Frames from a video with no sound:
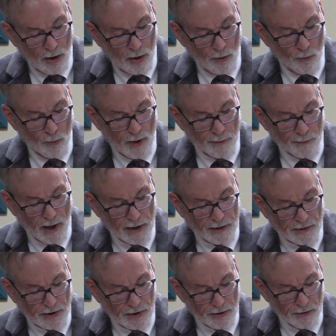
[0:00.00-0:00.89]
When my
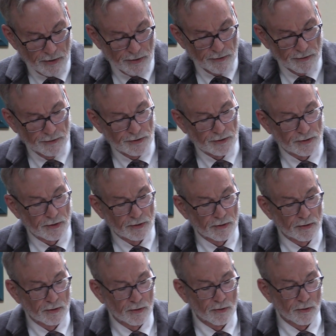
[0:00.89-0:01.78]
tears
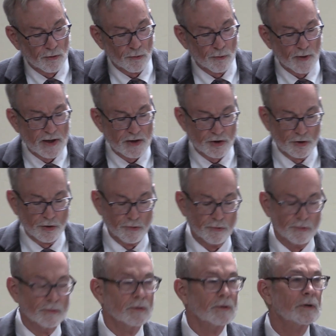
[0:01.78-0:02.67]
reach
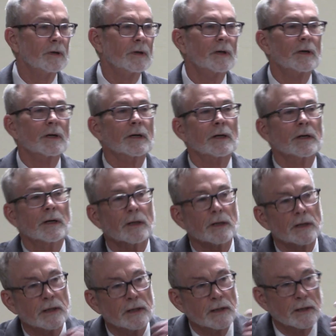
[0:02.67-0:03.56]
you,
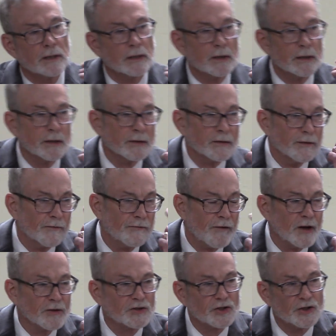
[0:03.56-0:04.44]
the
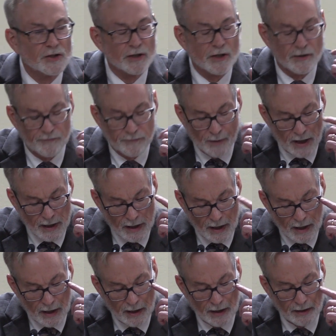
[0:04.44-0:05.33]
function of my
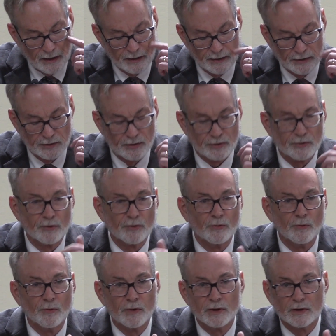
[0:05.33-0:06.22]
eyes
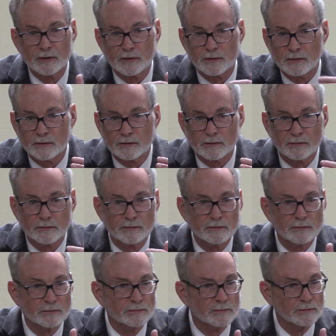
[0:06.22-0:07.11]
will
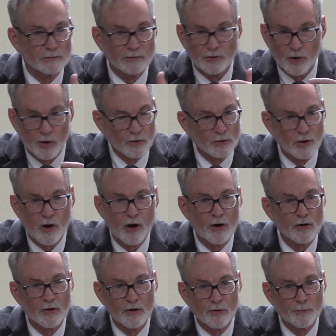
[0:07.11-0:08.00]
no
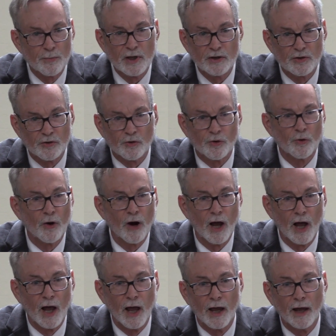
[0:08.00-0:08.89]
longer be to
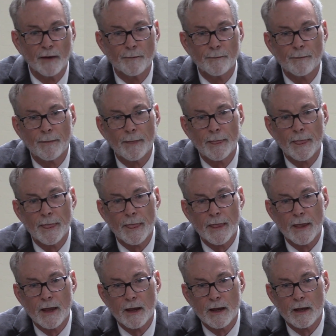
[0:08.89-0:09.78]
cry,
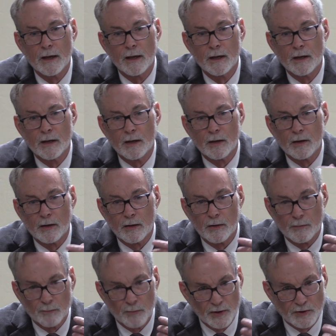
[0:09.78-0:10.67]

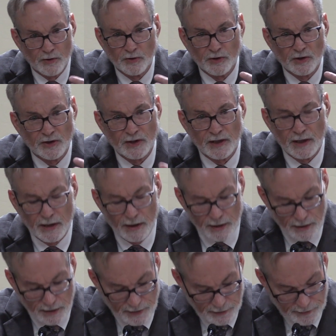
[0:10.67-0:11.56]
but to see.